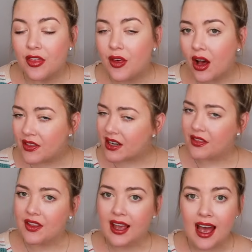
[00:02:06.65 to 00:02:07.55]
thought that
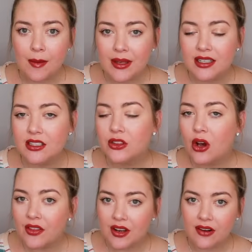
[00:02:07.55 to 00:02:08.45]
nothing happened,
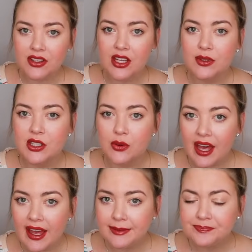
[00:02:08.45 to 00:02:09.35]
thought that everything was
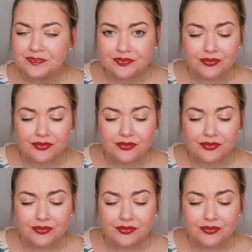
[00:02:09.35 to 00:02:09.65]
okay,